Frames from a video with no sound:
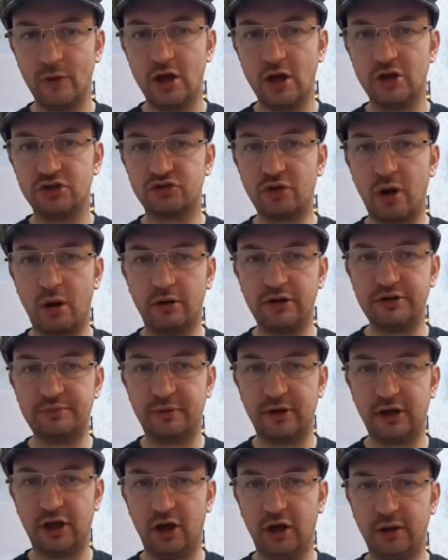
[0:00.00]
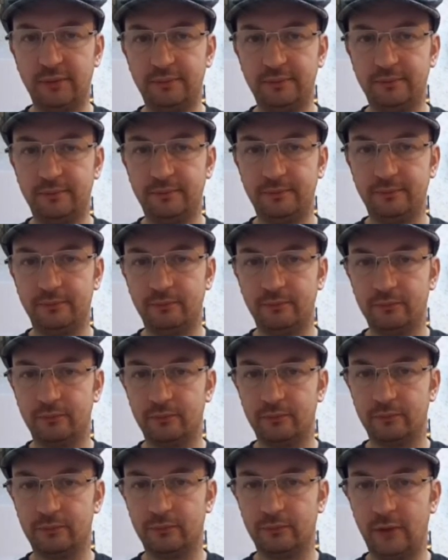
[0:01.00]
Scrolling's pretty good.
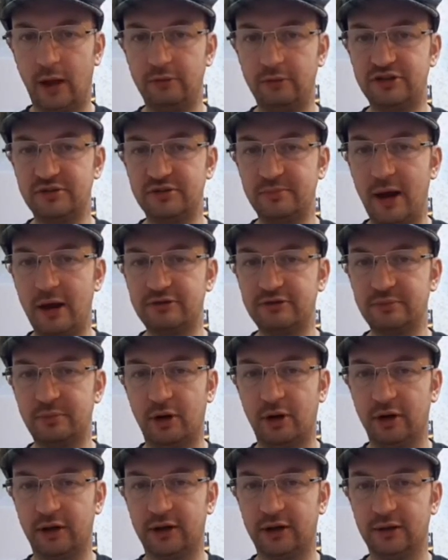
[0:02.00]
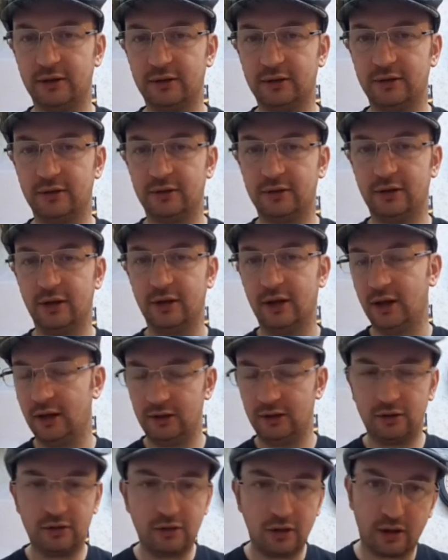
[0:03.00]
Oh, it's a motorbike.
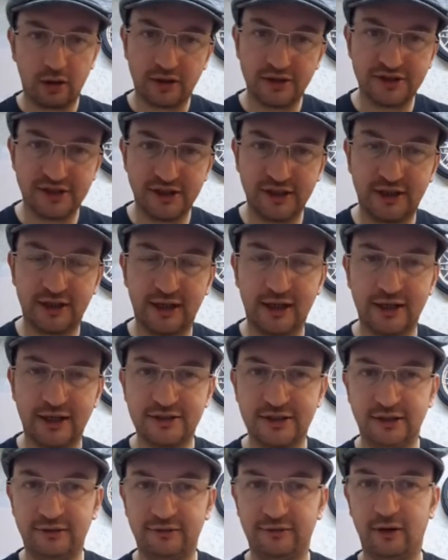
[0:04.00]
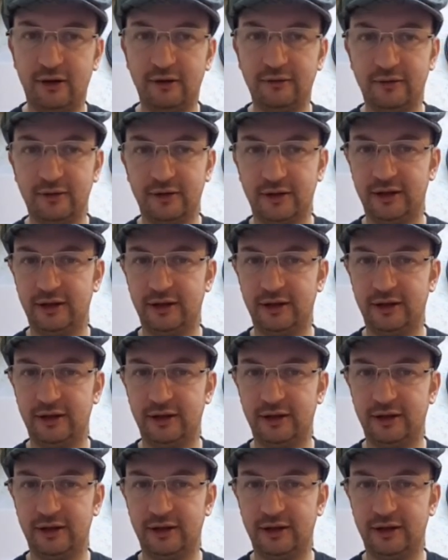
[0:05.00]
Looked like a Sinclair C5 on